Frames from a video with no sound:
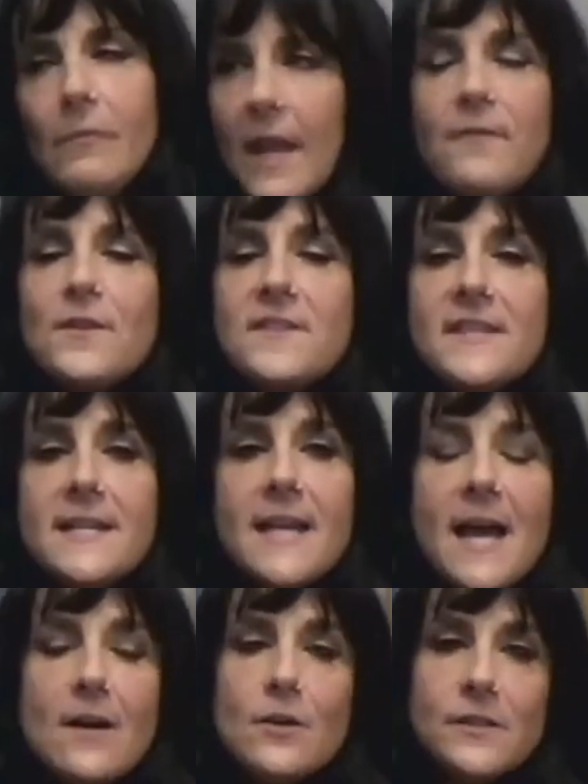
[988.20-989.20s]
everything
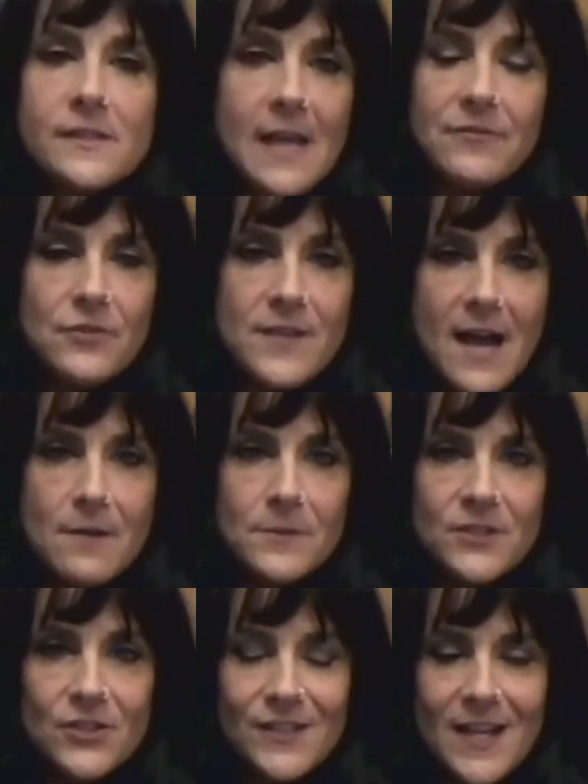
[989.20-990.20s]
else after that
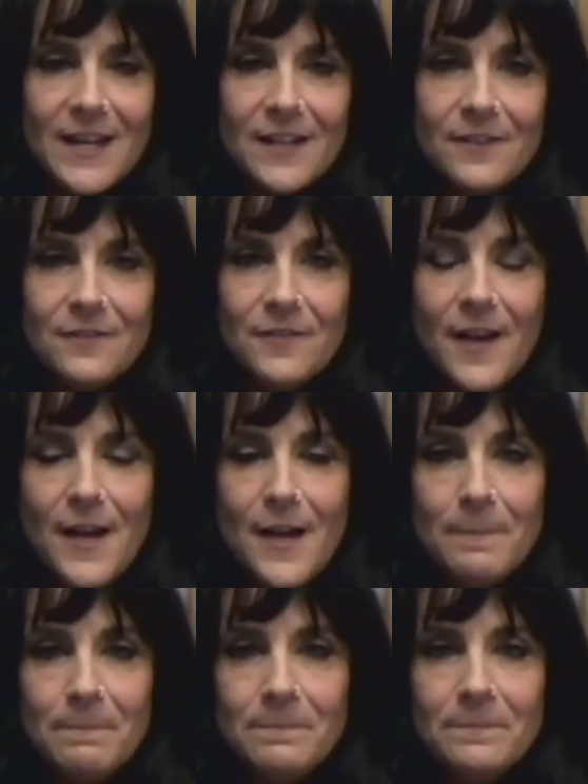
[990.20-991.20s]
was just kind of,
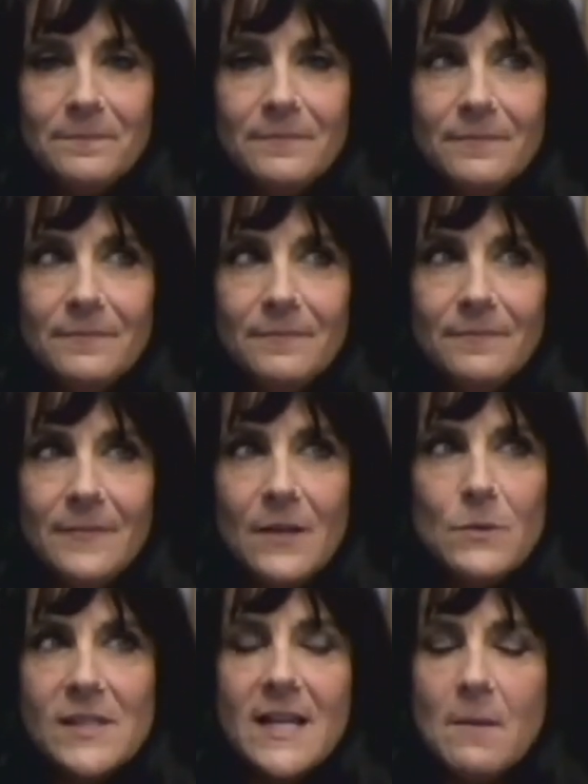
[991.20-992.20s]
it
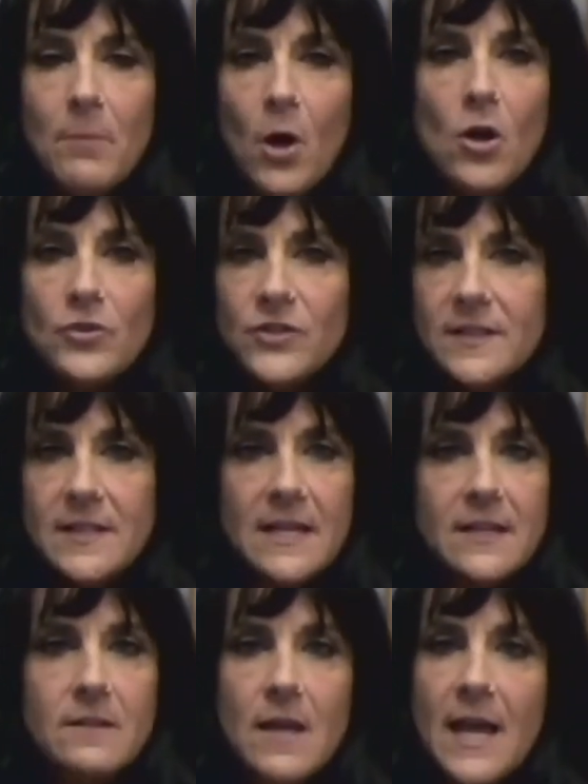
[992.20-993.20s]
was like a ball just
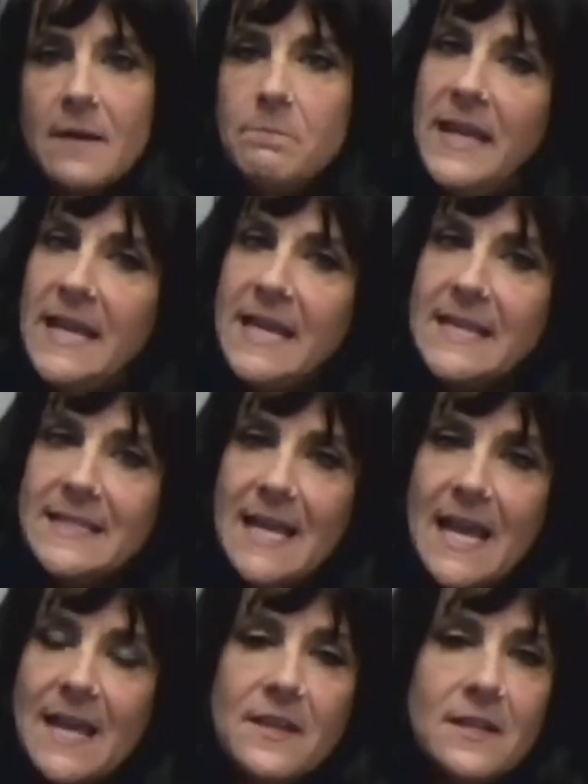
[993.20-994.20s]
had peaked,
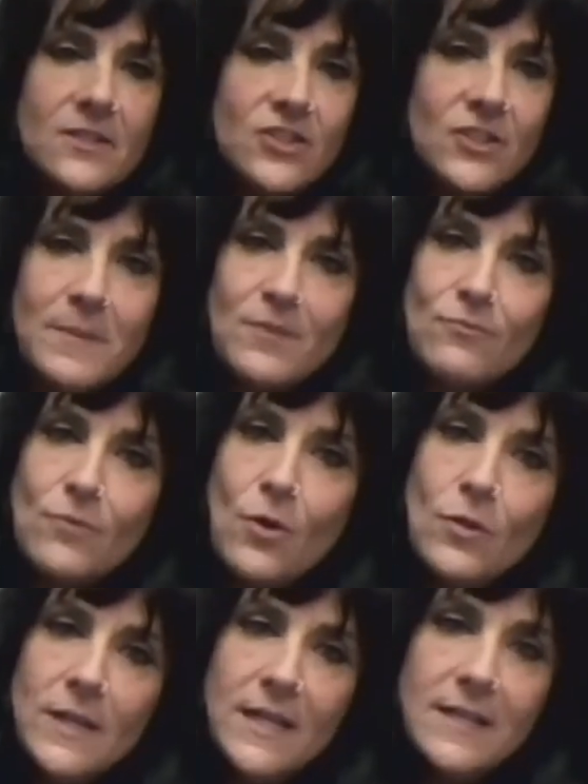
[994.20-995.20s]
and then it's just been
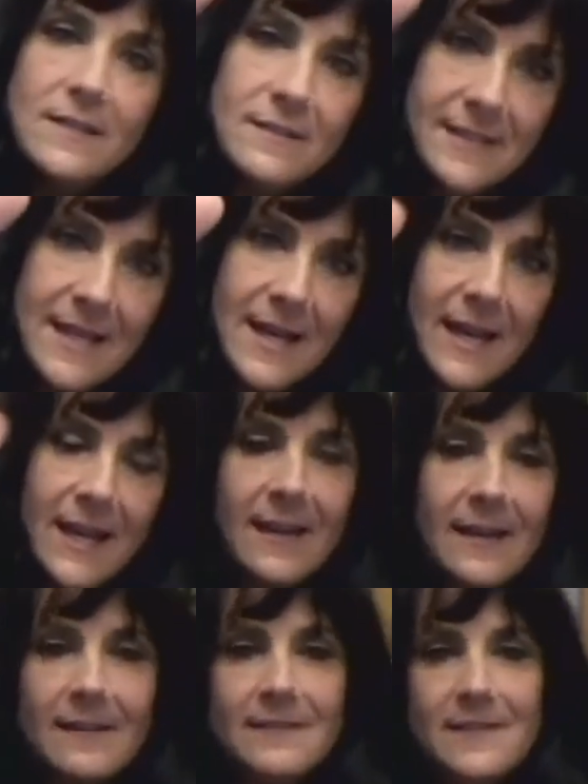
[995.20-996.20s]
rolling steady
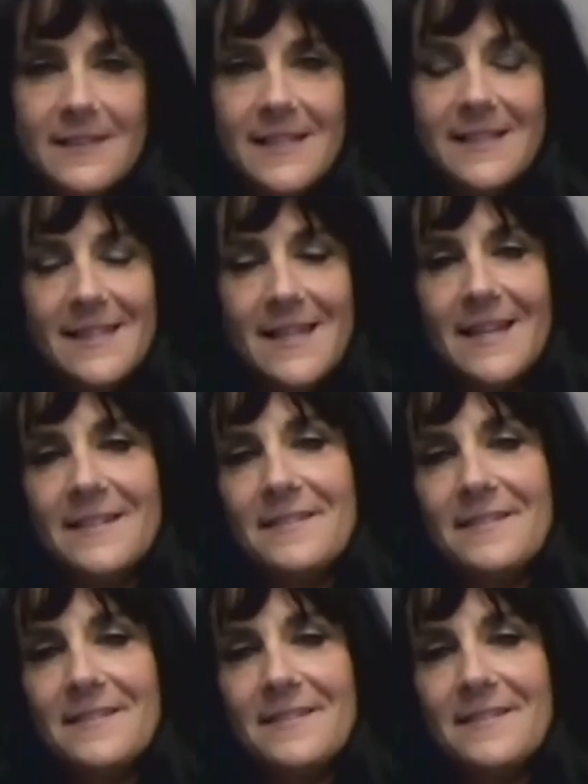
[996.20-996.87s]
since then.